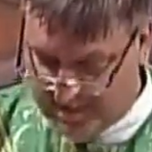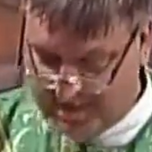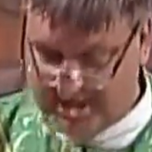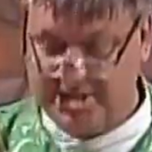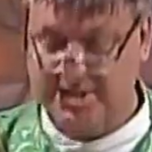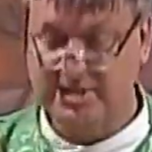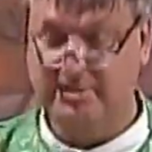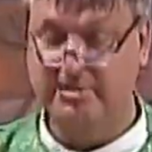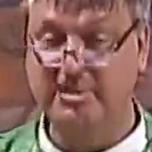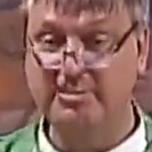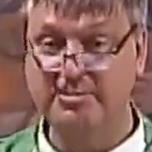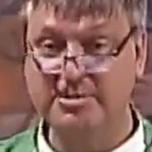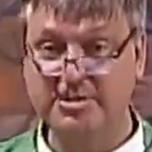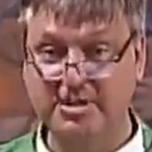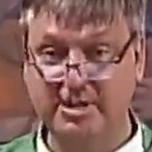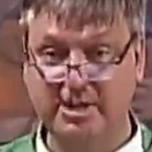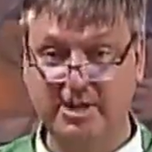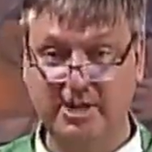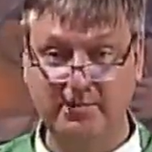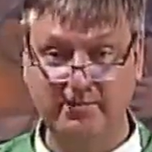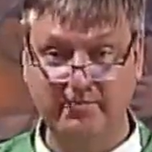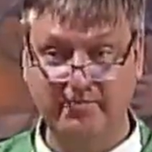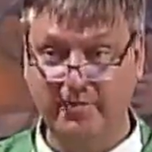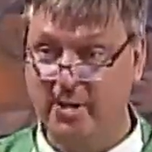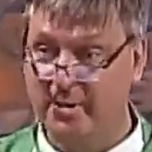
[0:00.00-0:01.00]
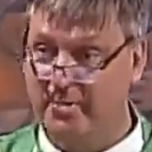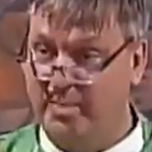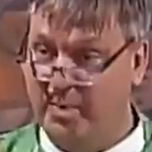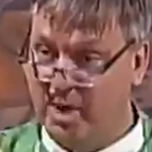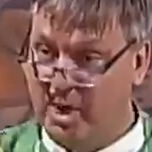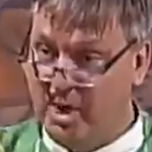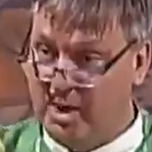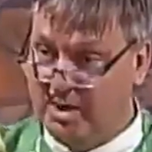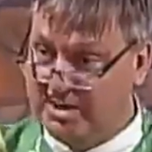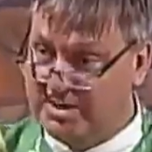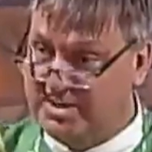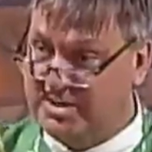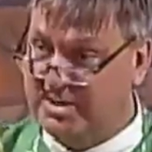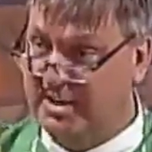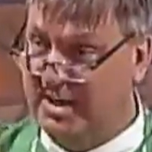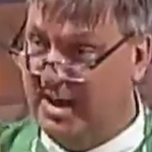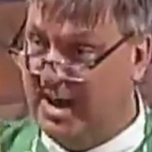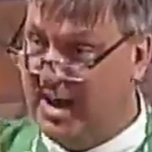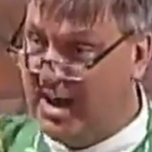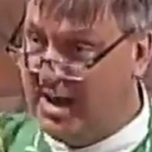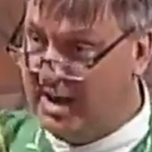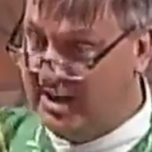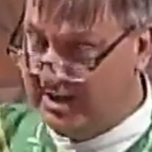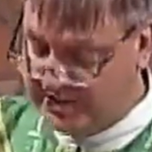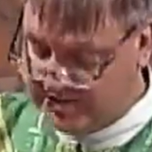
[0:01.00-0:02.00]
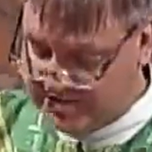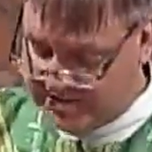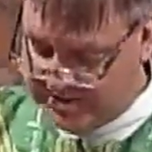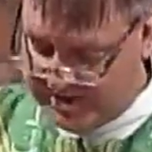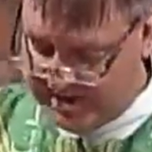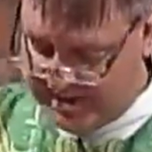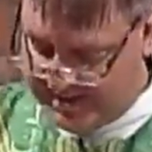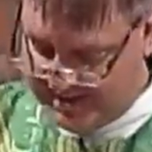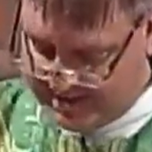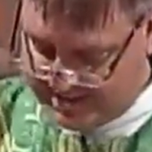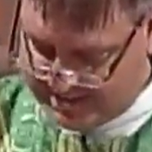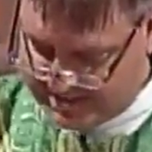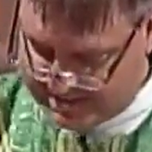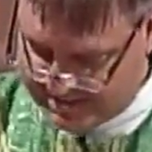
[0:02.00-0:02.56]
Jerusalem, for it belongs to God, it's the king's